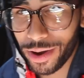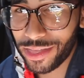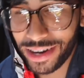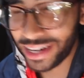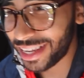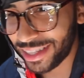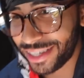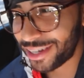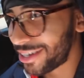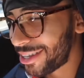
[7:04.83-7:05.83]
weather in
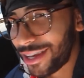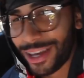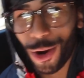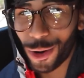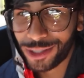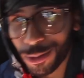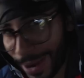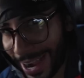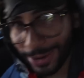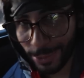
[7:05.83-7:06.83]
India or
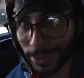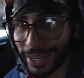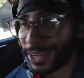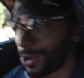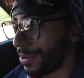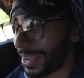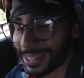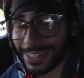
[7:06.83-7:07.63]
Dubai where we're gonna go next.